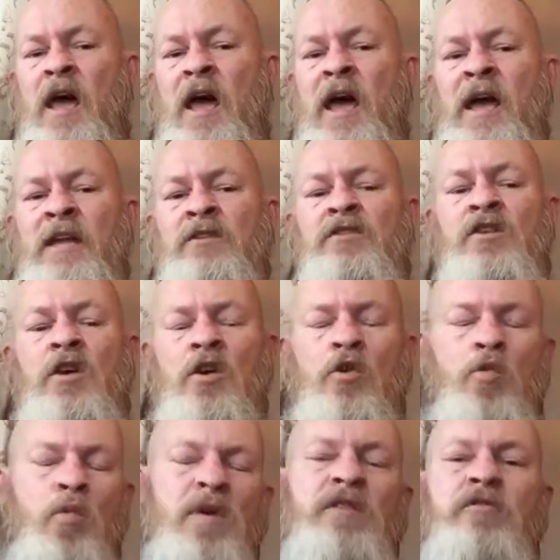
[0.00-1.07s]
And
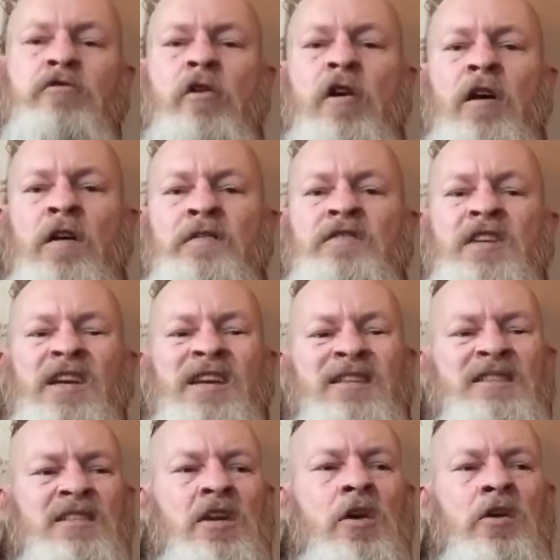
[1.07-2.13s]
with crafts,
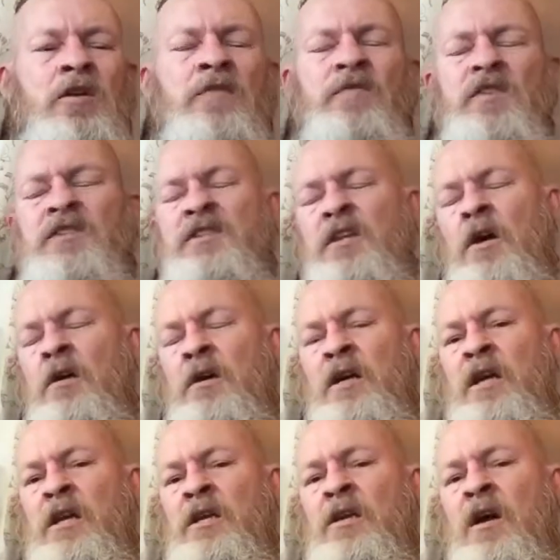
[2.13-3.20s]
it's kind of a
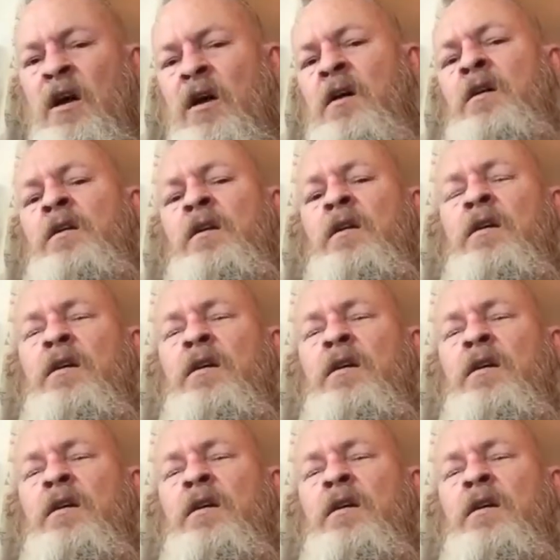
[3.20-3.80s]
dying art.